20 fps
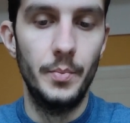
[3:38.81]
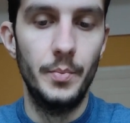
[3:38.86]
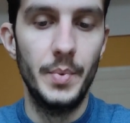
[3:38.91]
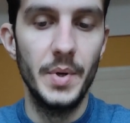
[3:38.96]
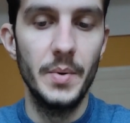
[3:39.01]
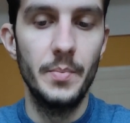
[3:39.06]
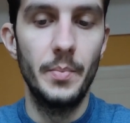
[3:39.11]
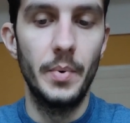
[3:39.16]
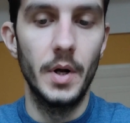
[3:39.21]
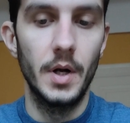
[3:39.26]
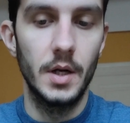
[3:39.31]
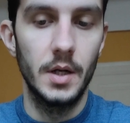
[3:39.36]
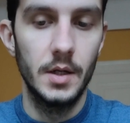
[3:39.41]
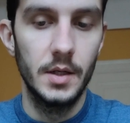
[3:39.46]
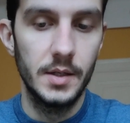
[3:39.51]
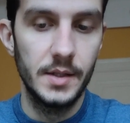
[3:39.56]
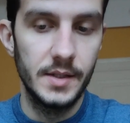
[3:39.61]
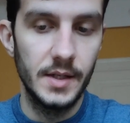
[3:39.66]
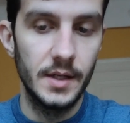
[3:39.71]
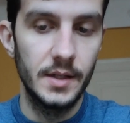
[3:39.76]
people
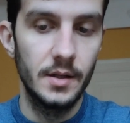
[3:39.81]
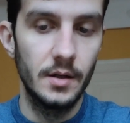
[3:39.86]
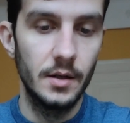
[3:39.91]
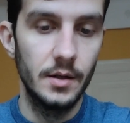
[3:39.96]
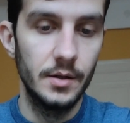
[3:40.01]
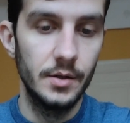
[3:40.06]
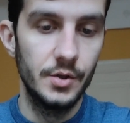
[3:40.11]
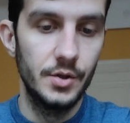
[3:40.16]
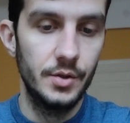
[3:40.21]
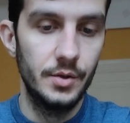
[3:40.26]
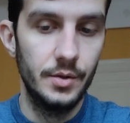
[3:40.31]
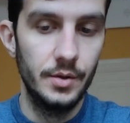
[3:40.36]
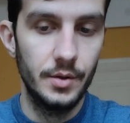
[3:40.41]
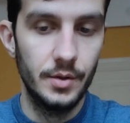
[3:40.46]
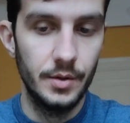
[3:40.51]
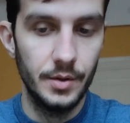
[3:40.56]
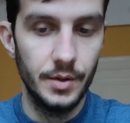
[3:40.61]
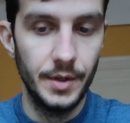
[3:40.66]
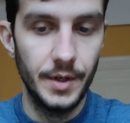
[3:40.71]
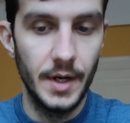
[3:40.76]
settled in
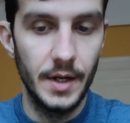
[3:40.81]
the